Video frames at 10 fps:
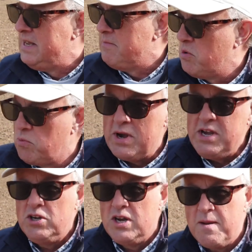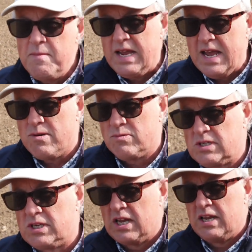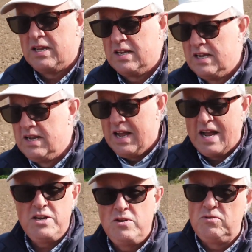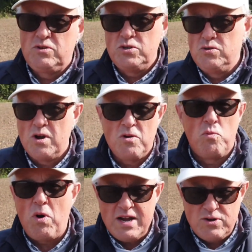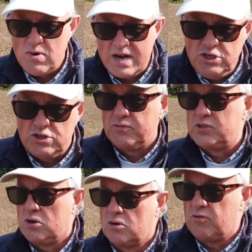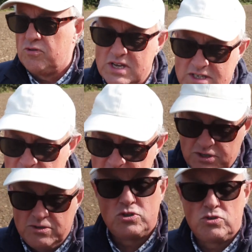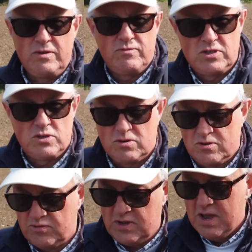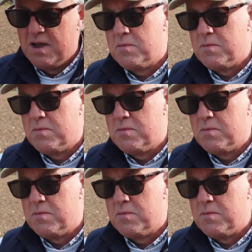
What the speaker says: But when you're coming out and you do a wide range of photography, as I do, street photography,